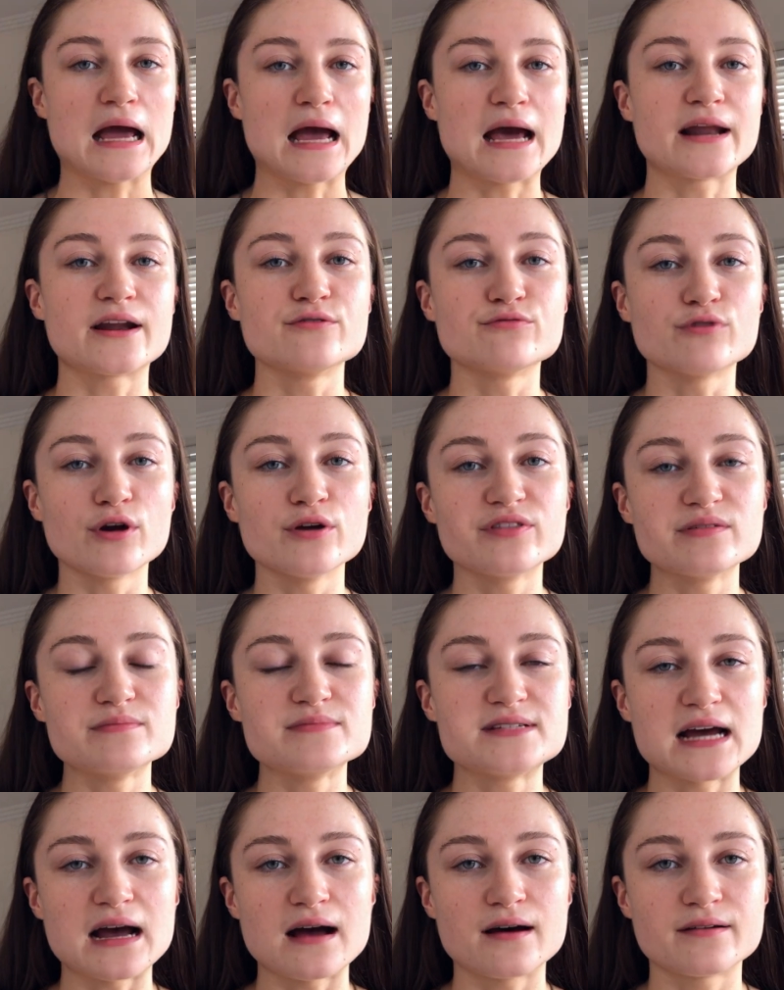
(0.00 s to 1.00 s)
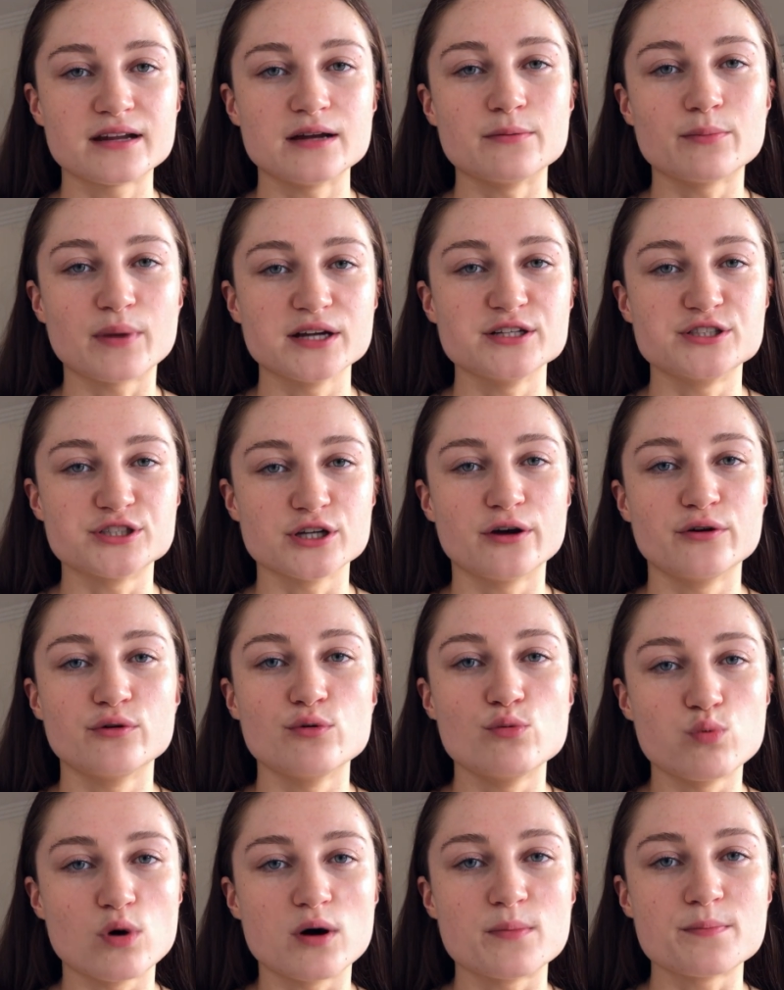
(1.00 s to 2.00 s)
And I wrote them down in my
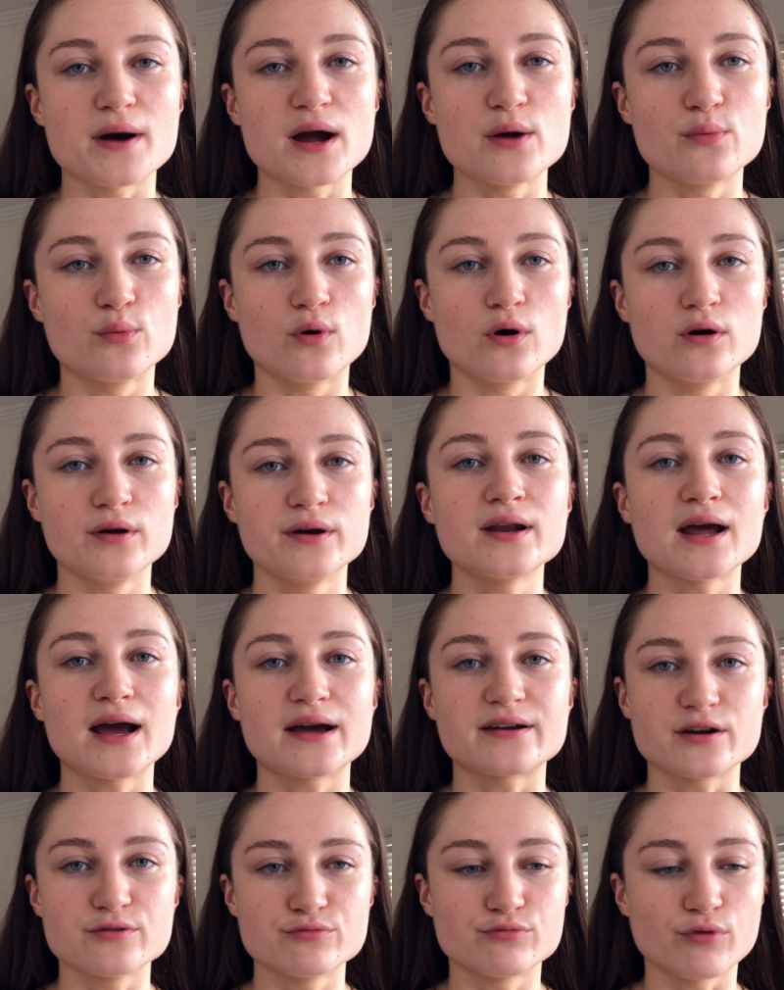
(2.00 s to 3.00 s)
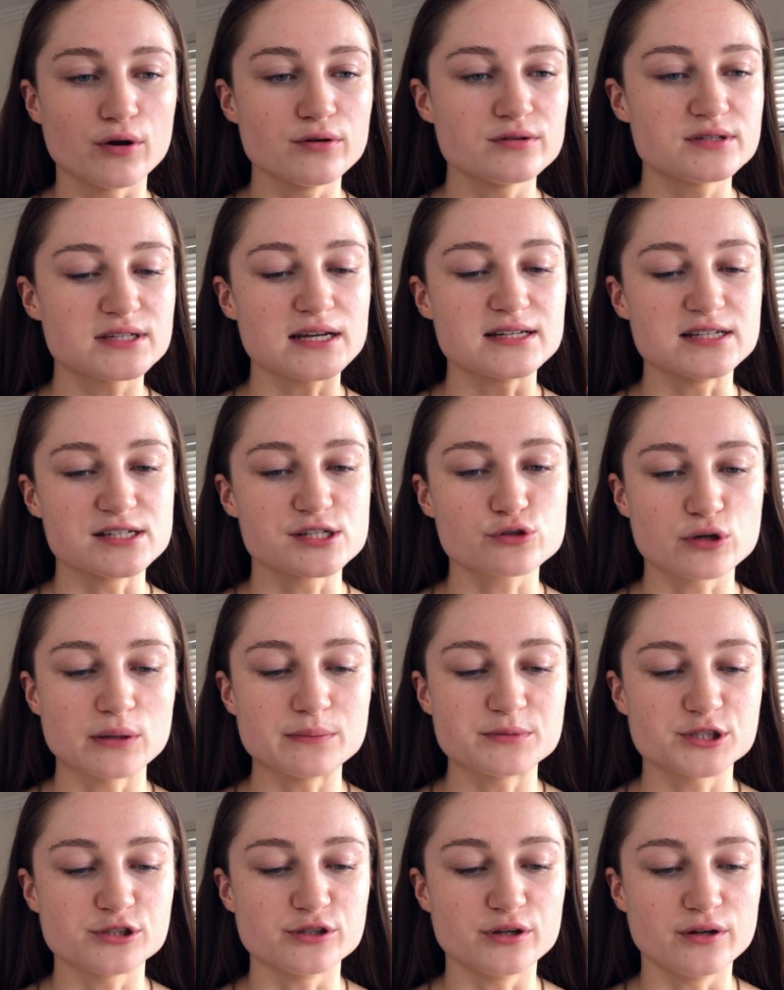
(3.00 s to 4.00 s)
journal one by one, and I wrote a
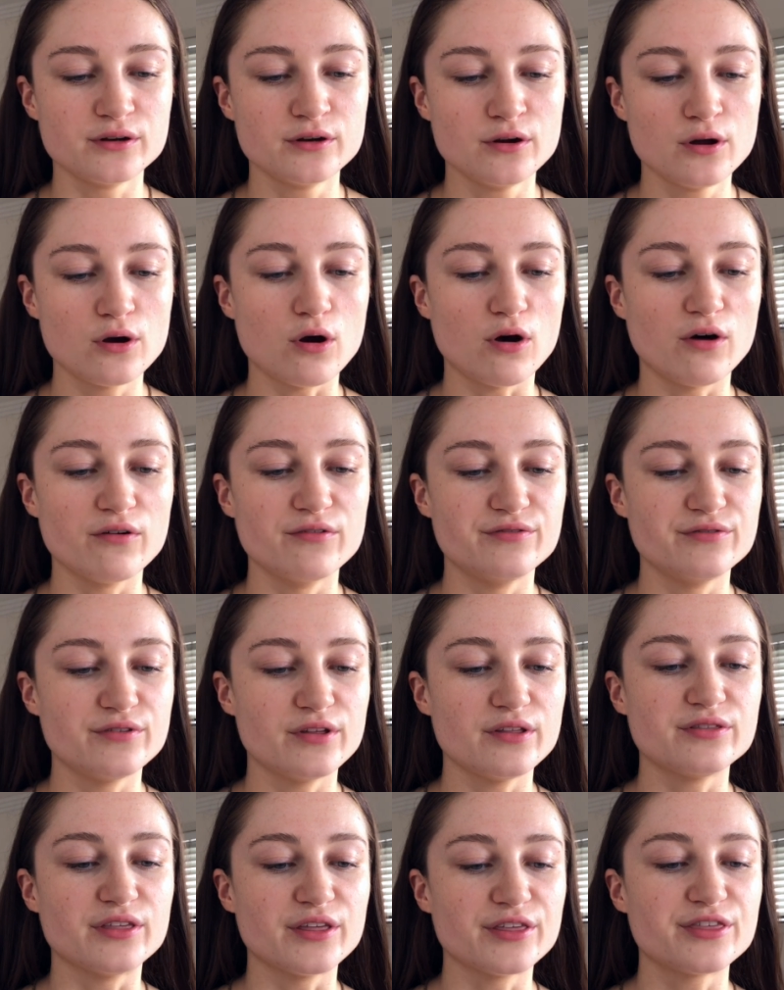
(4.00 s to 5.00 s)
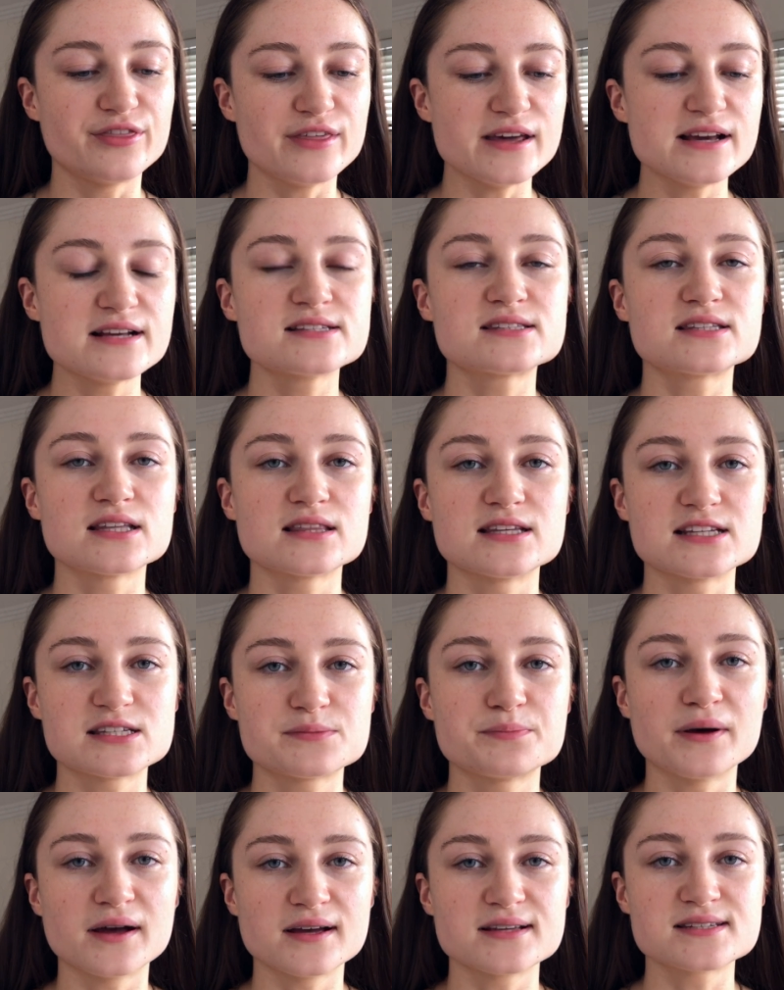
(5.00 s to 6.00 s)
description of the things that this
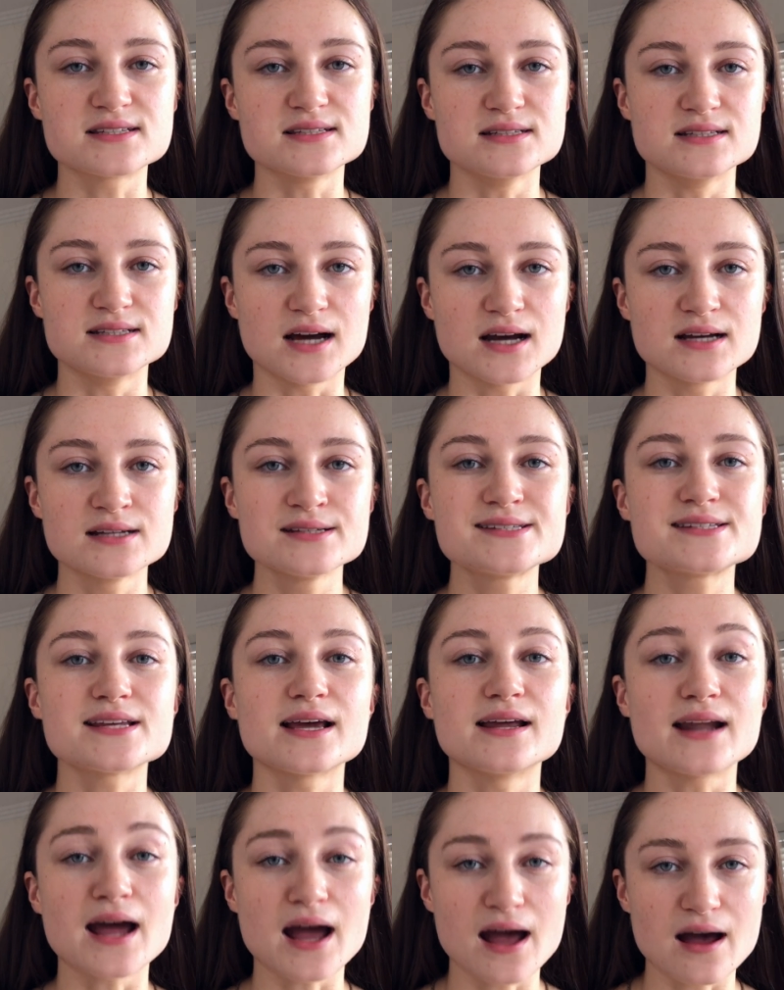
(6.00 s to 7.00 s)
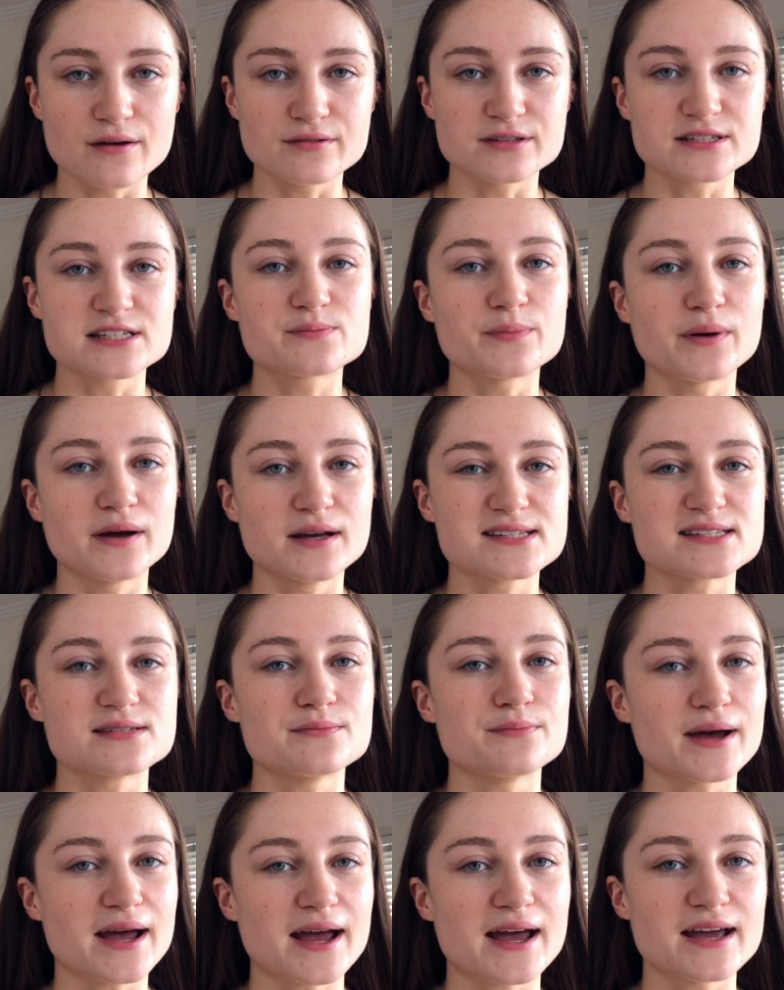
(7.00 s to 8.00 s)
person does and how this
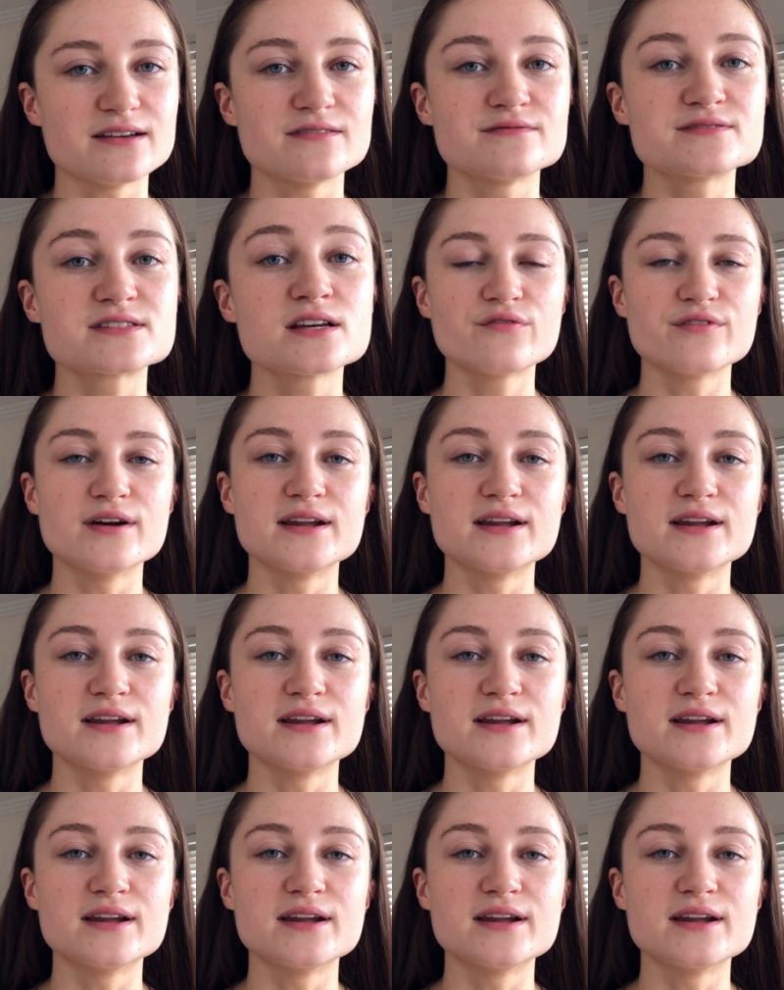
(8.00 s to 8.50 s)
person behaves.